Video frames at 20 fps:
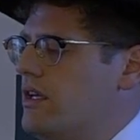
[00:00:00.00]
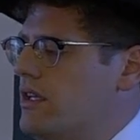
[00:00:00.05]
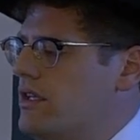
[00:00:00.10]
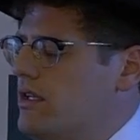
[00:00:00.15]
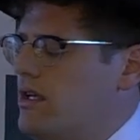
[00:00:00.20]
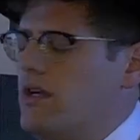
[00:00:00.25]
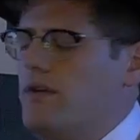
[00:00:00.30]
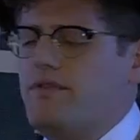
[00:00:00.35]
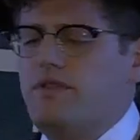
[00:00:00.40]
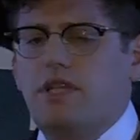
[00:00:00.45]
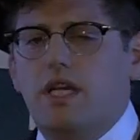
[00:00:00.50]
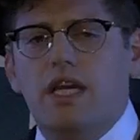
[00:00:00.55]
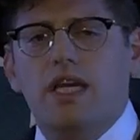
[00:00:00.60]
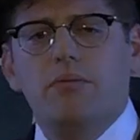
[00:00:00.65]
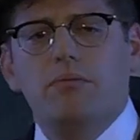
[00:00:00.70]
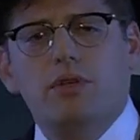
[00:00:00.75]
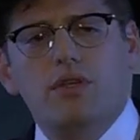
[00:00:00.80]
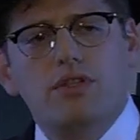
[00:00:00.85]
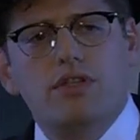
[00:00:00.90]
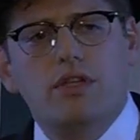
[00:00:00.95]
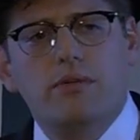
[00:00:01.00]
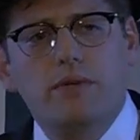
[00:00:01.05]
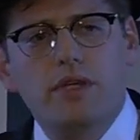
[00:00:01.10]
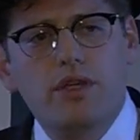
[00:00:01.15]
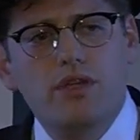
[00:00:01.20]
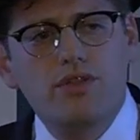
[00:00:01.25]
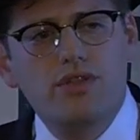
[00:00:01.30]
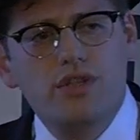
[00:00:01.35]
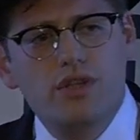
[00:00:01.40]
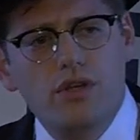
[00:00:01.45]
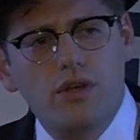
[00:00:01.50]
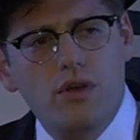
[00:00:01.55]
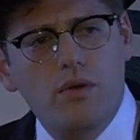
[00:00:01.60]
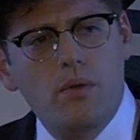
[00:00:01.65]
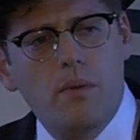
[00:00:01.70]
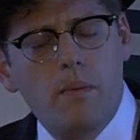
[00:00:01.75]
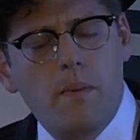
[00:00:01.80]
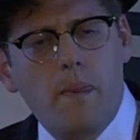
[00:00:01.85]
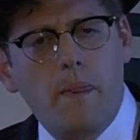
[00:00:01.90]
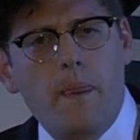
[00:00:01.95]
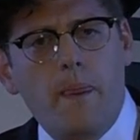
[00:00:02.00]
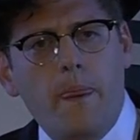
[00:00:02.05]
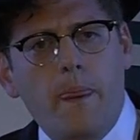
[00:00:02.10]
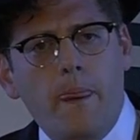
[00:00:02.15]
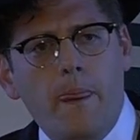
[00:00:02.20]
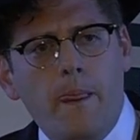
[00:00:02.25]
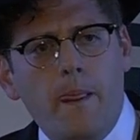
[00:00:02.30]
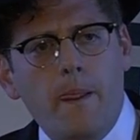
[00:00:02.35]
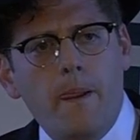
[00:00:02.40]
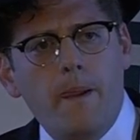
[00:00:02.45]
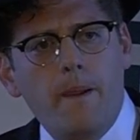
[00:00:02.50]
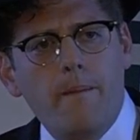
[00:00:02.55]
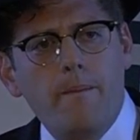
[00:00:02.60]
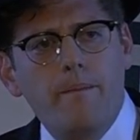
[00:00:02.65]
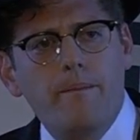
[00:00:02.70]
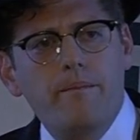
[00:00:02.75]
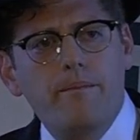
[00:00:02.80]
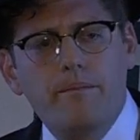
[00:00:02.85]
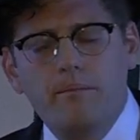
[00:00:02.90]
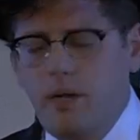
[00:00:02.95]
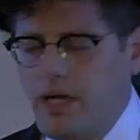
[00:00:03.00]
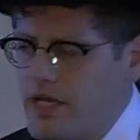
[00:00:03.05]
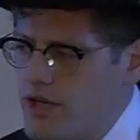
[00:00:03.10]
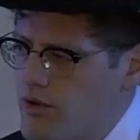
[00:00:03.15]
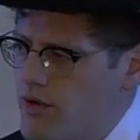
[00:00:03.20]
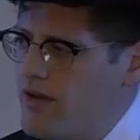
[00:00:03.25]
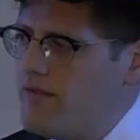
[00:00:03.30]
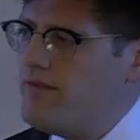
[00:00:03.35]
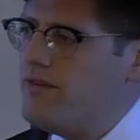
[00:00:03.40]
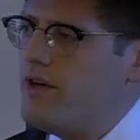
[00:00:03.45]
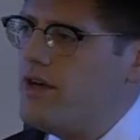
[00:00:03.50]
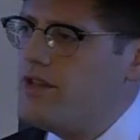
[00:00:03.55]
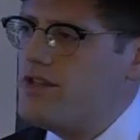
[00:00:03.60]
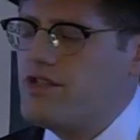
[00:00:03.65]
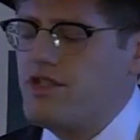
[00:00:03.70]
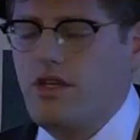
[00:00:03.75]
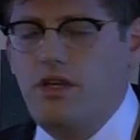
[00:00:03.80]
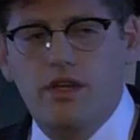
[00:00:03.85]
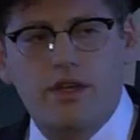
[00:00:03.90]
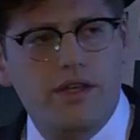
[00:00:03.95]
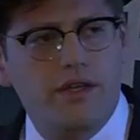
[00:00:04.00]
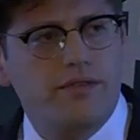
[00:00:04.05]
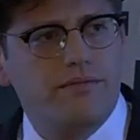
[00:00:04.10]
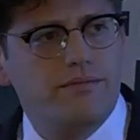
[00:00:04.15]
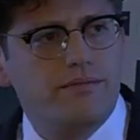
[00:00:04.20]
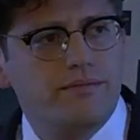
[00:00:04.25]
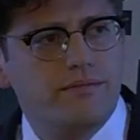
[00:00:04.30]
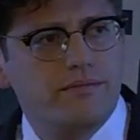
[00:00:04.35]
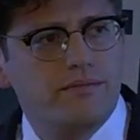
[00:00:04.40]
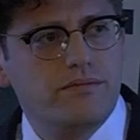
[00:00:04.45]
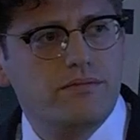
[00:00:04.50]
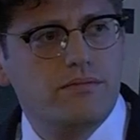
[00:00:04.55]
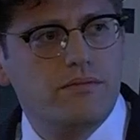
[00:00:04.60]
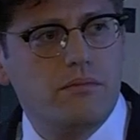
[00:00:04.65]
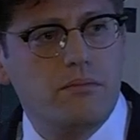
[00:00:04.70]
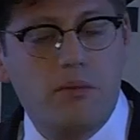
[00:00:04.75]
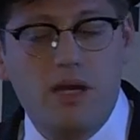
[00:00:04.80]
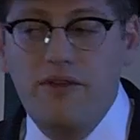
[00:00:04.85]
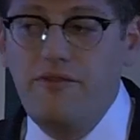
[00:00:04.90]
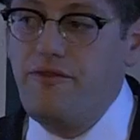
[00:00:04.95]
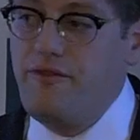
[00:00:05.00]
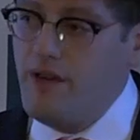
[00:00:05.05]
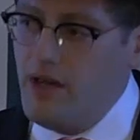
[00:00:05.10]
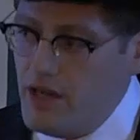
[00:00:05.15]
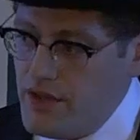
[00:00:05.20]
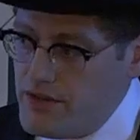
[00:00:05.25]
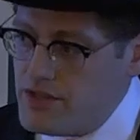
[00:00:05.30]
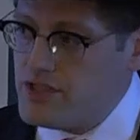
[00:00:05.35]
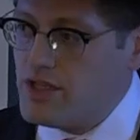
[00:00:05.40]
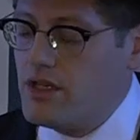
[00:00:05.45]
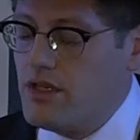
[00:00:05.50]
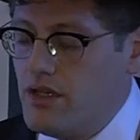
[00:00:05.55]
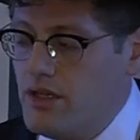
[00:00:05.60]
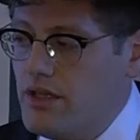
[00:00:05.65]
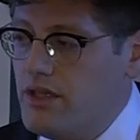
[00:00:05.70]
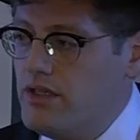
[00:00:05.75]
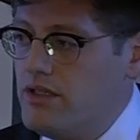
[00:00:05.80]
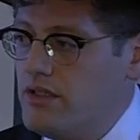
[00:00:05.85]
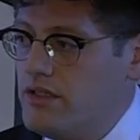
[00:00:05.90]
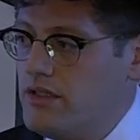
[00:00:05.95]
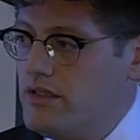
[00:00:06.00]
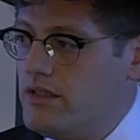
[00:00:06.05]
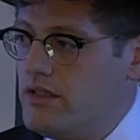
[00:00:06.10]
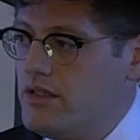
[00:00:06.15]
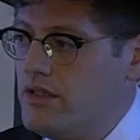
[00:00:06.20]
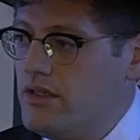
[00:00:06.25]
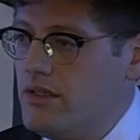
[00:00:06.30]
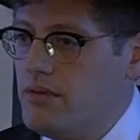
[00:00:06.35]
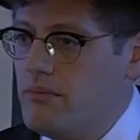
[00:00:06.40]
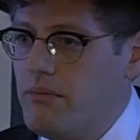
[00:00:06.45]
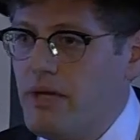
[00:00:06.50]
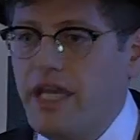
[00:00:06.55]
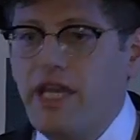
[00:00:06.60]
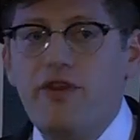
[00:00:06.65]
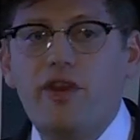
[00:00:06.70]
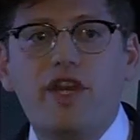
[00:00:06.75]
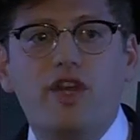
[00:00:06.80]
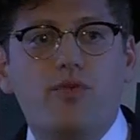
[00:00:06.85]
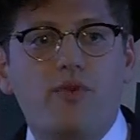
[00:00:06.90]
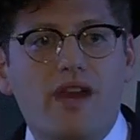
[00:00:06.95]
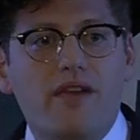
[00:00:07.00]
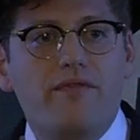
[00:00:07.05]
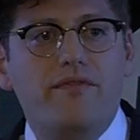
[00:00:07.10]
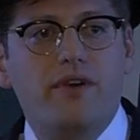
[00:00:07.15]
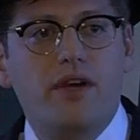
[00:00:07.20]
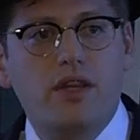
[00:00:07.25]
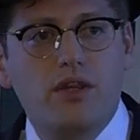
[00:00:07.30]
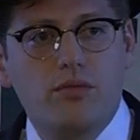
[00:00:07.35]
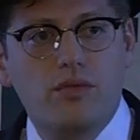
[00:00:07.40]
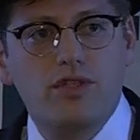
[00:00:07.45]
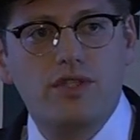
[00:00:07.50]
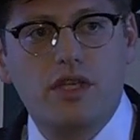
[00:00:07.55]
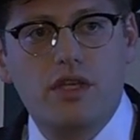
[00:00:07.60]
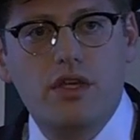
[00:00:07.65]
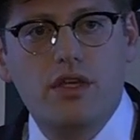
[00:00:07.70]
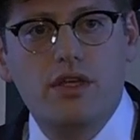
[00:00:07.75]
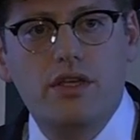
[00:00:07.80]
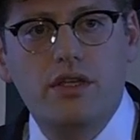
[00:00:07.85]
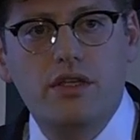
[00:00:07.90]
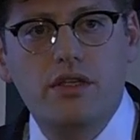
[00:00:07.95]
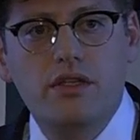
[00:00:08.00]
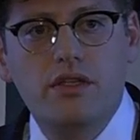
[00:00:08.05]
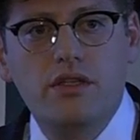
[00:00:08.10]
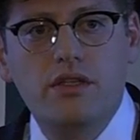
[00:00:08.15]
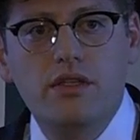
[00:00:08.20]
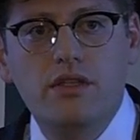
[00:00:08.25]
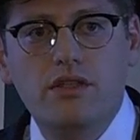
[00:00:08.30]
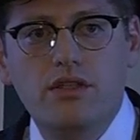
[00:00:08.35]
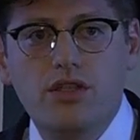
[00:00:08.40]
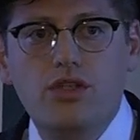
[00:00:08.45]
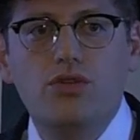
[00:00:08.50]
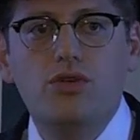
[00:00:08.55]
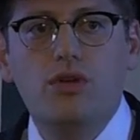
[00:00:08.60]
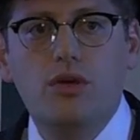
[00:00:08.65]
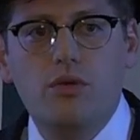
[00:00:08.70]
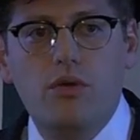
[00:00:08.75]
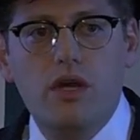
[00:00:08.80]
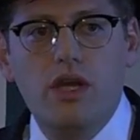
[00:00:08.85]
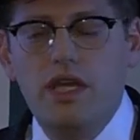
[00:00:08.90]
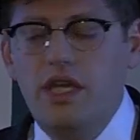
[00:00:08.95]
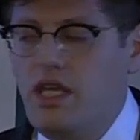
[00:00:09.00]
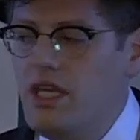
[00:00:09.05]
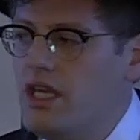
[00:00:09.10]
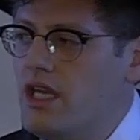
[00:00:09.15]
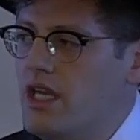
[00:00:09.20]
The Chafetz Chaim looks at him and he goes, "You know, my grandfather's a Kohen. My father's a Kohen. My great-grandfather was a Kohen. Do you know why?